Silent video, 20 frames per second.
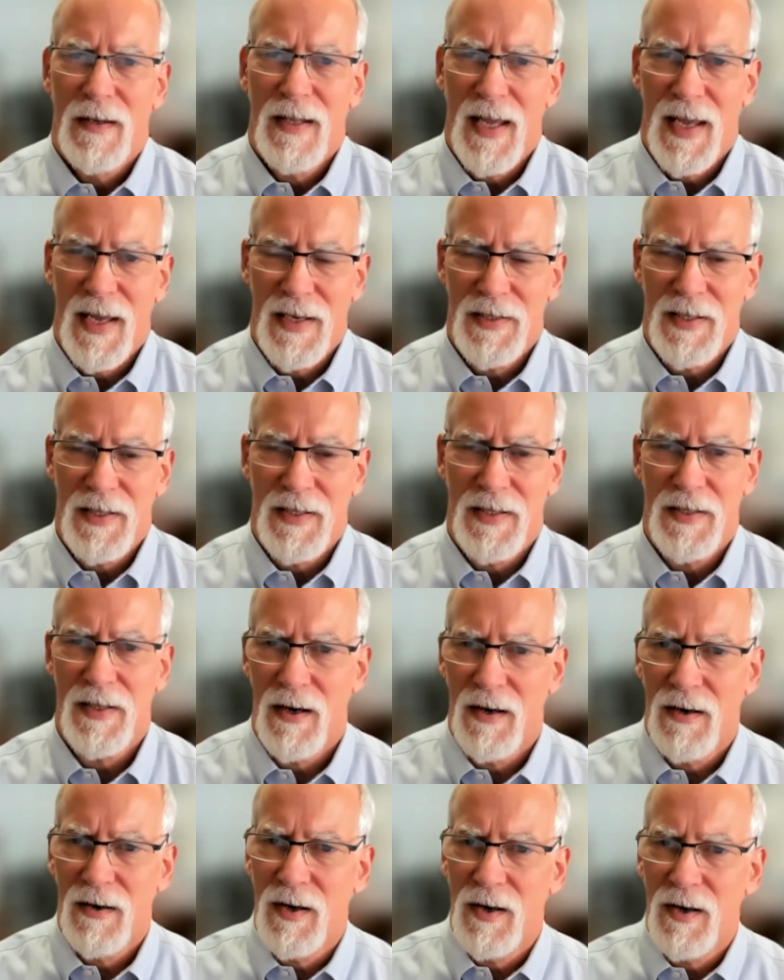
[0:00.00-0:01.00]
cases
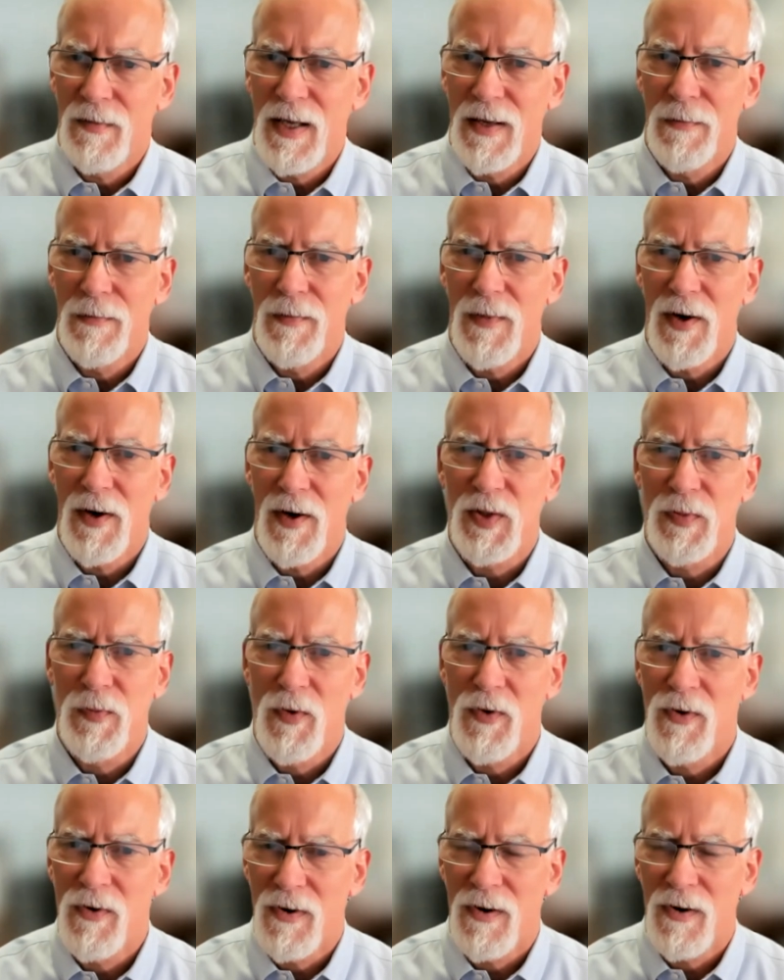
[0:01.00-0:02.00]
are going to be much
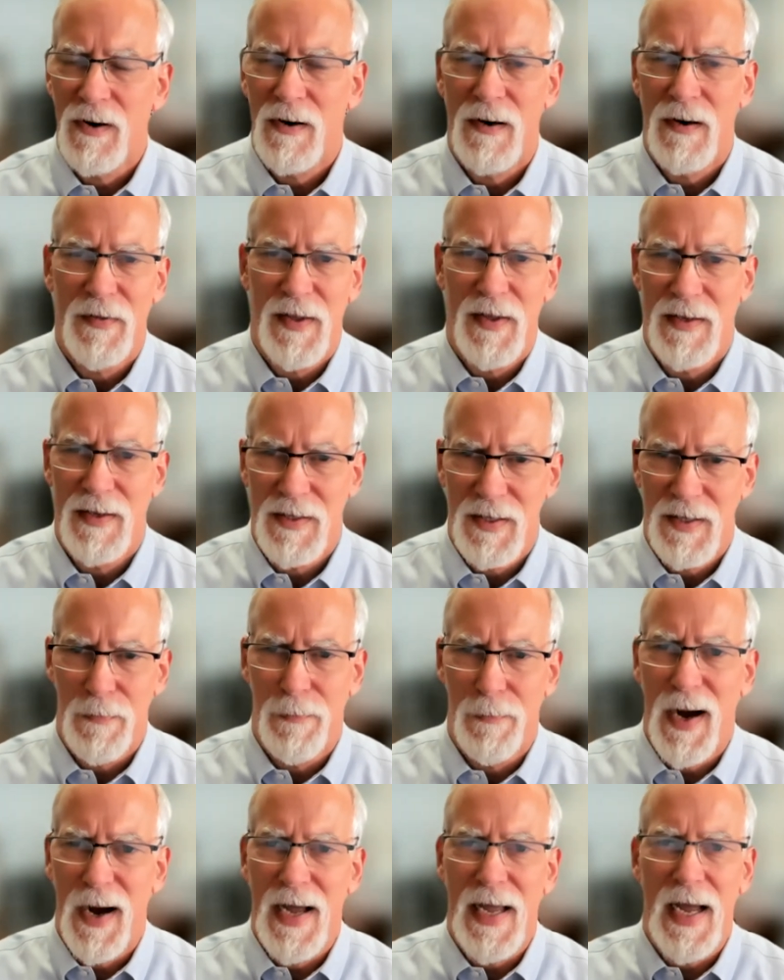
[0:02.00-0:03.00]
more these
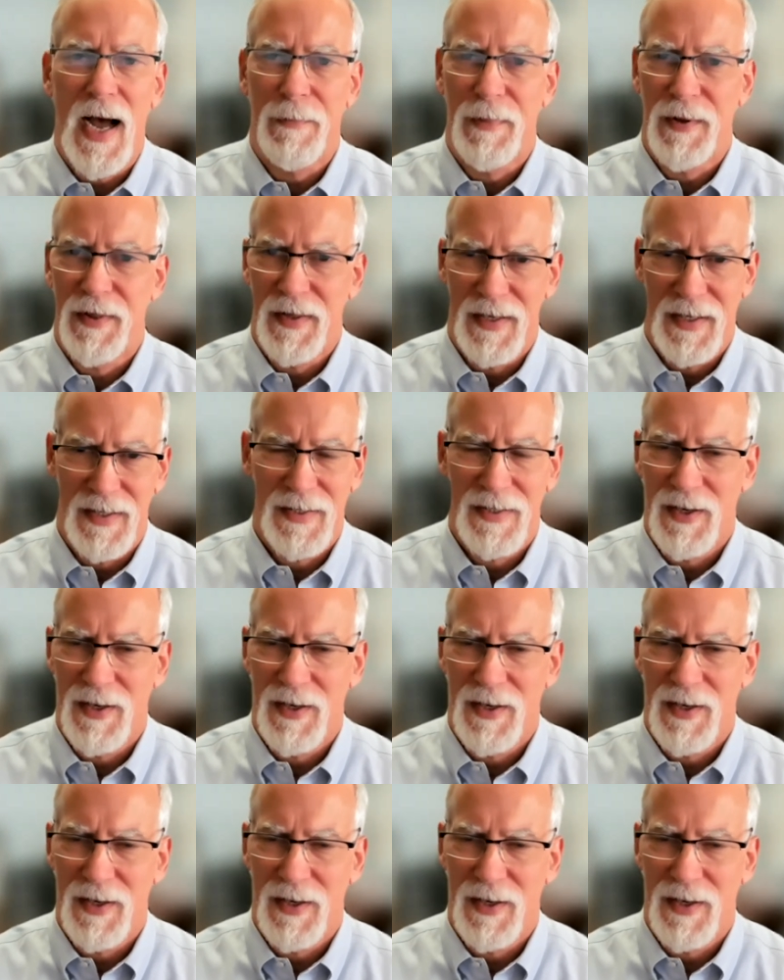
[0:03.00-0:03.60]
myopathies,